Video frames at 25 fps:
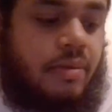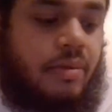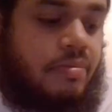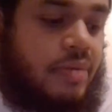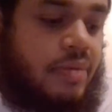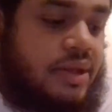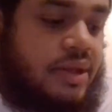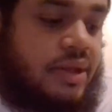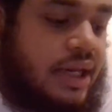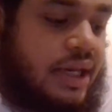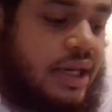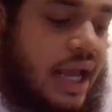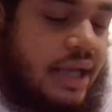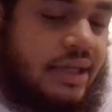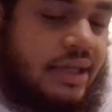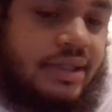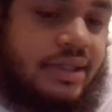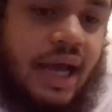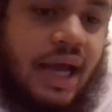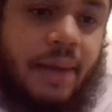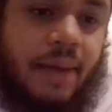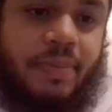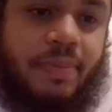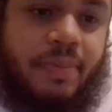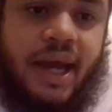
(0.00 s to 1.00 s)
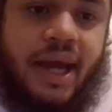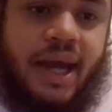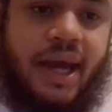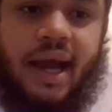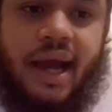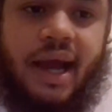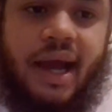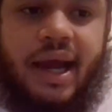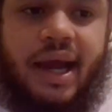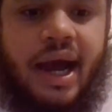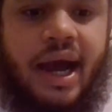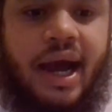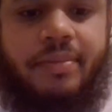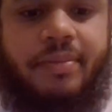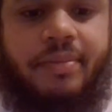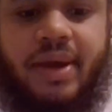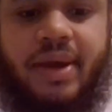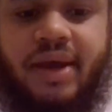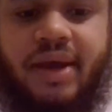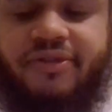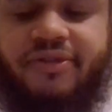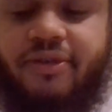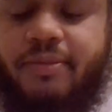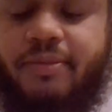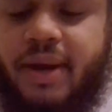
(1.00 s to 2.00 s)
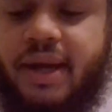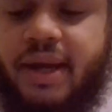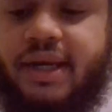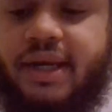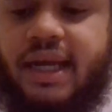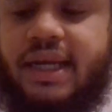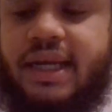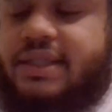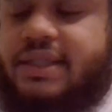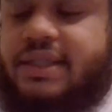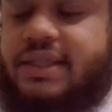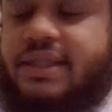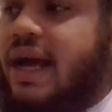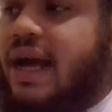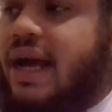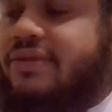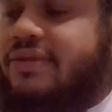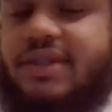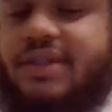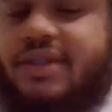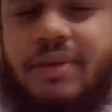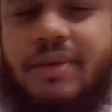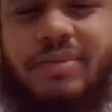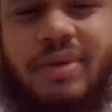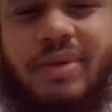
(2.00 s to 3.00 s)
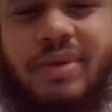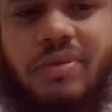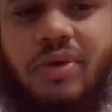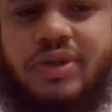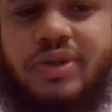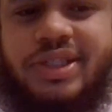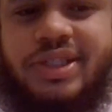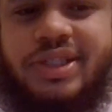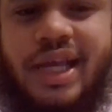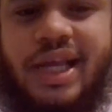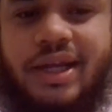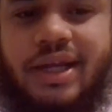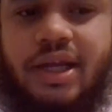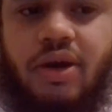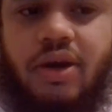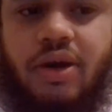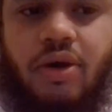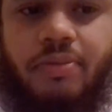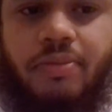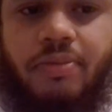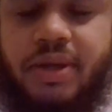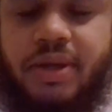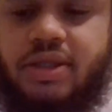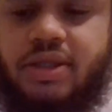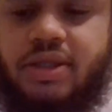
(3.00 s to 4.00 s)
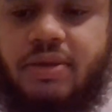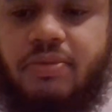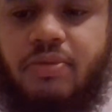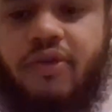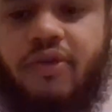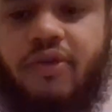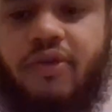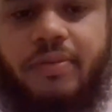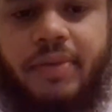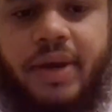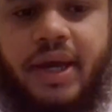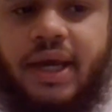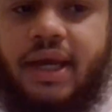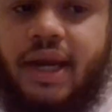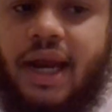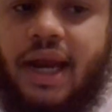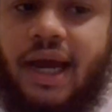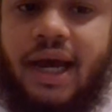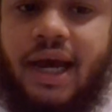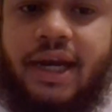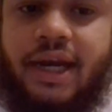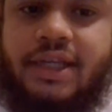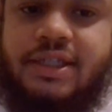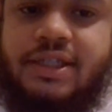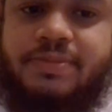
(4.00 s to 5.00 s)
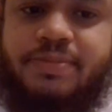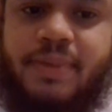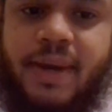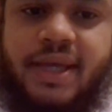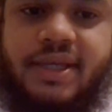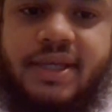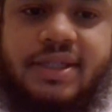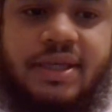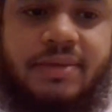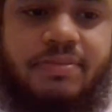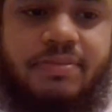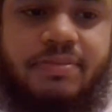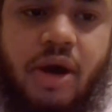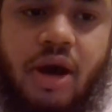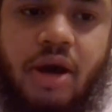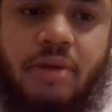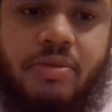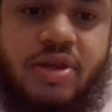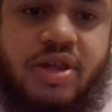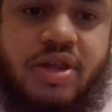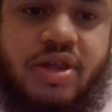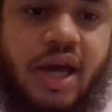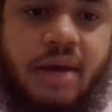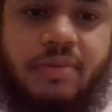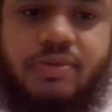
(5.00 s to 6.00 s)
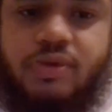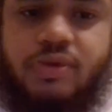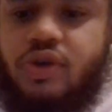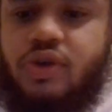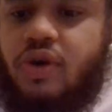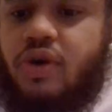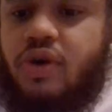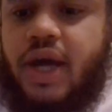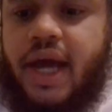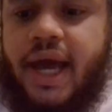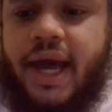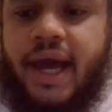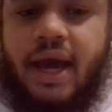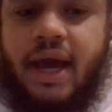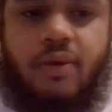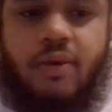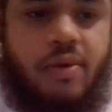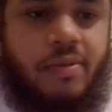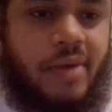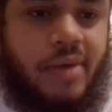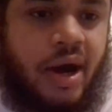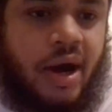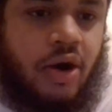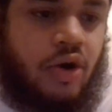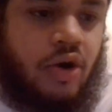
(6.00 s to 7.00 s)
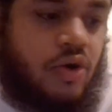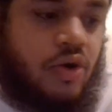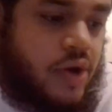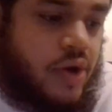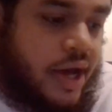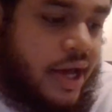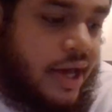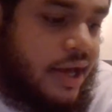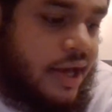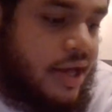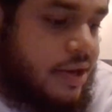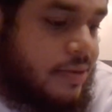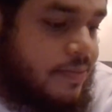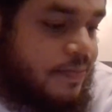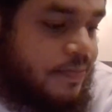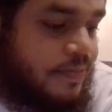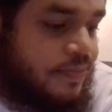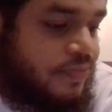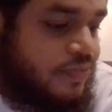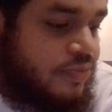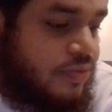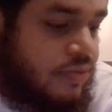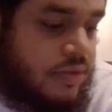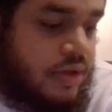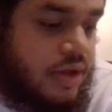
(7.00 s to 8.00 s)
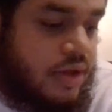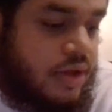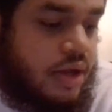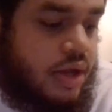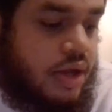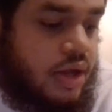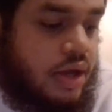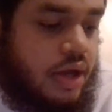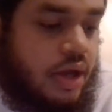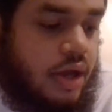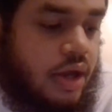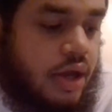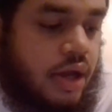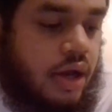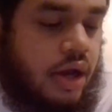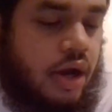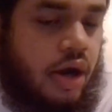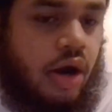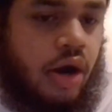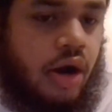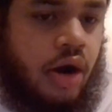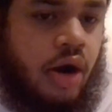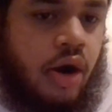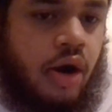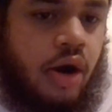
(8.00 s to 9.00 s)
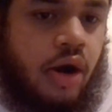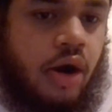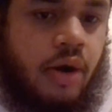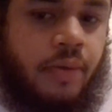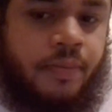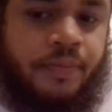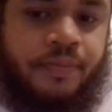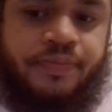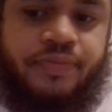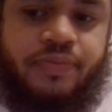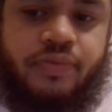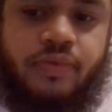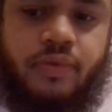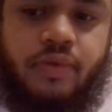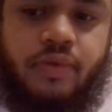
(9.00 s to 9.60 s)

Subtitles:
But the next topic I got, man, for my next live segment, most likely gonna be tomorrow, man. I got a spicy barbershop talk I had with my old head. Um,